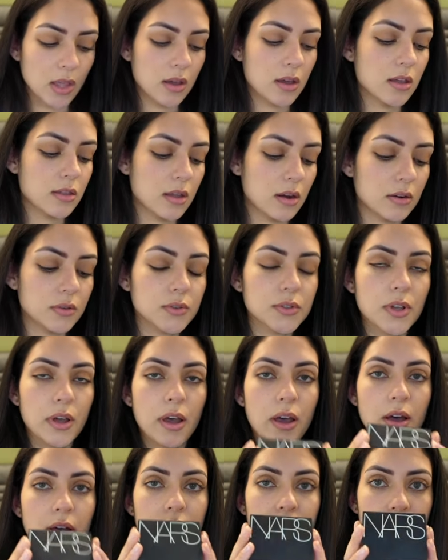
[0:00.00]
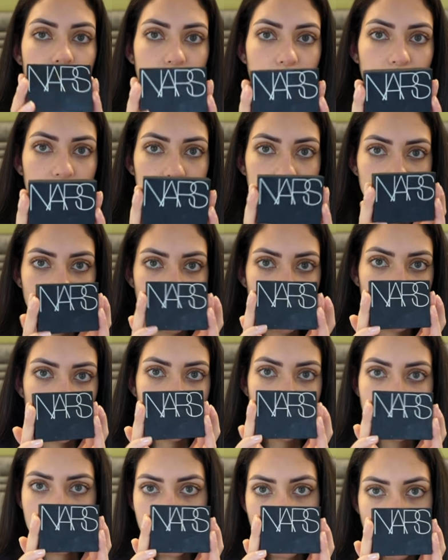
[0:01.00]
And then I also have this
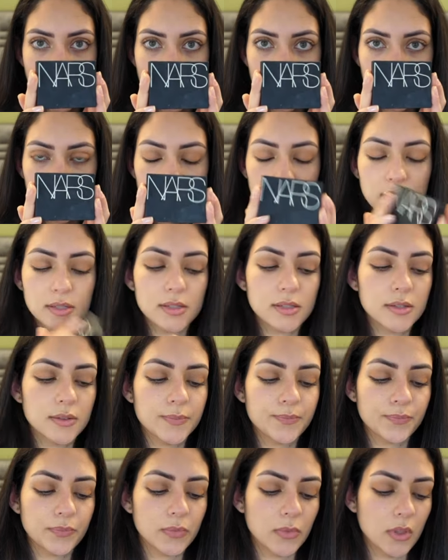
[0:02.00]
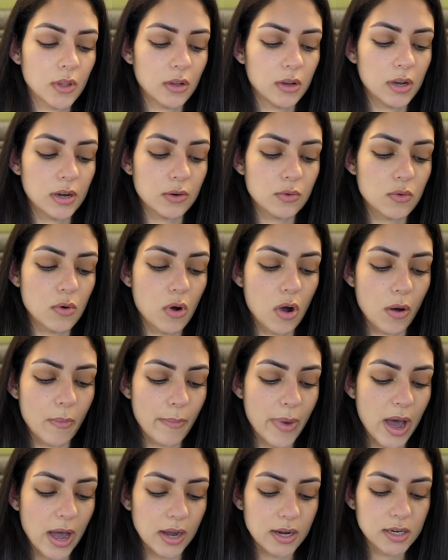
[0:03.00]
like NARS little
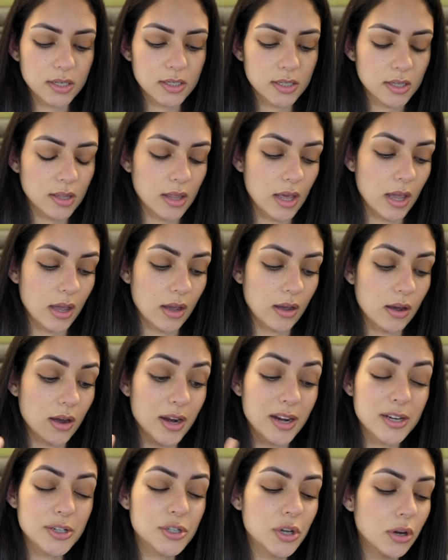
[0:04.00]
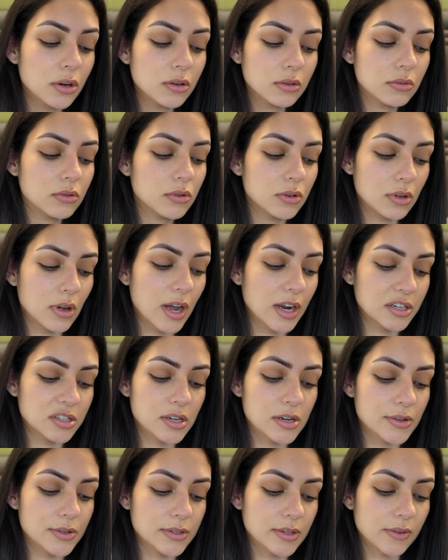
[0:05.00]
compact thing, and I don't
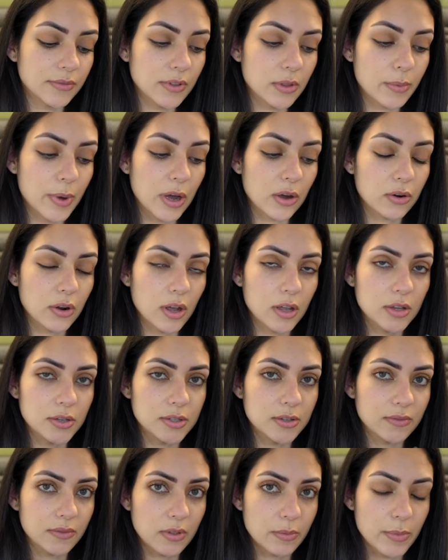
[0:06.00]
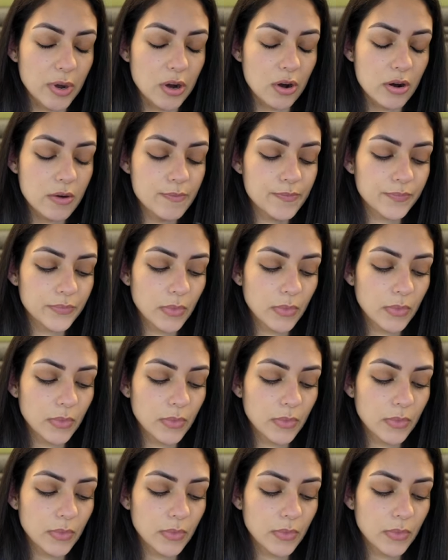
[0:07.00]
actually use it for the powder, I use it for the mirror.